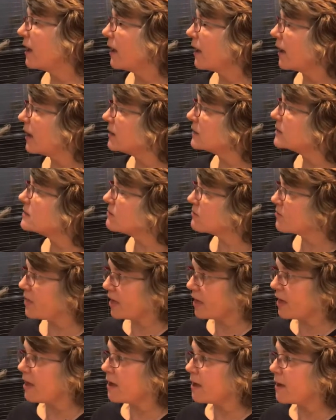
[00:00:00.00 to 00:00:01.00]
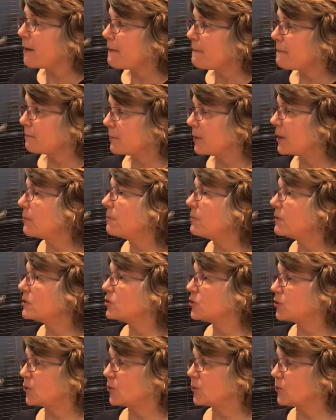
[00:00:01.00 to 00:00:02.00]
and there people
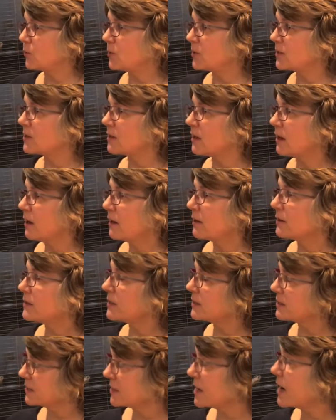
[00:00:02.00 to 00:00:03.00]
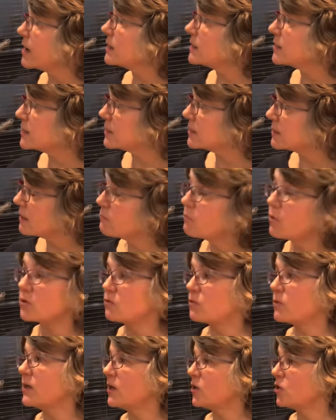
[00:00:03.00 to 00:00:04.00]
don't discuss what
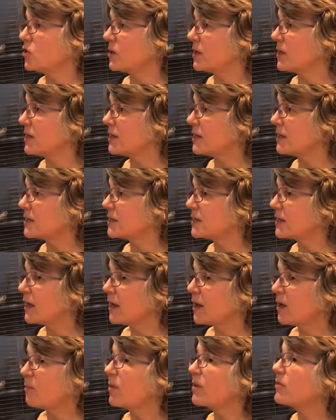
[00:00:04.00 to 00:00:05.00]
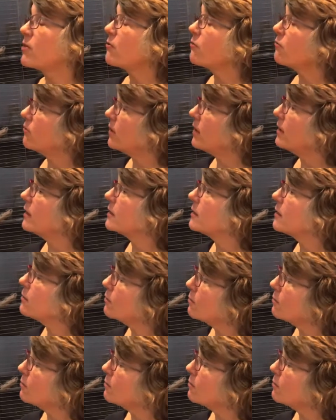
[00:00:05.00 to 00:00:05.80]
religion is, but they feel it in the